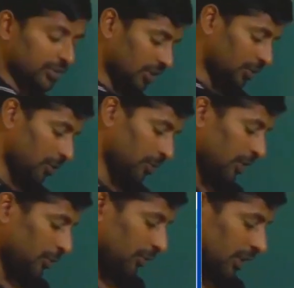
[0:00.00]
So therefore, by
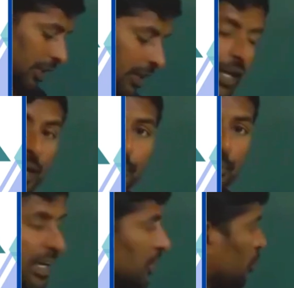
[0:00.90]
using
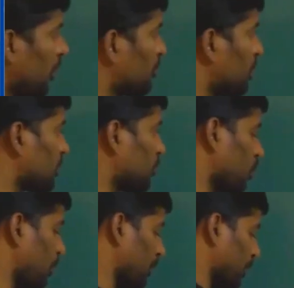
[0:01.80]
microwave
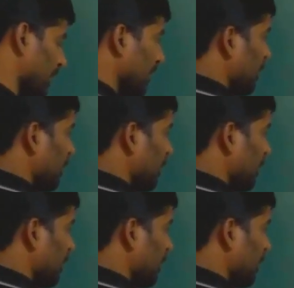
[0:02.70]
spectroscopy, we can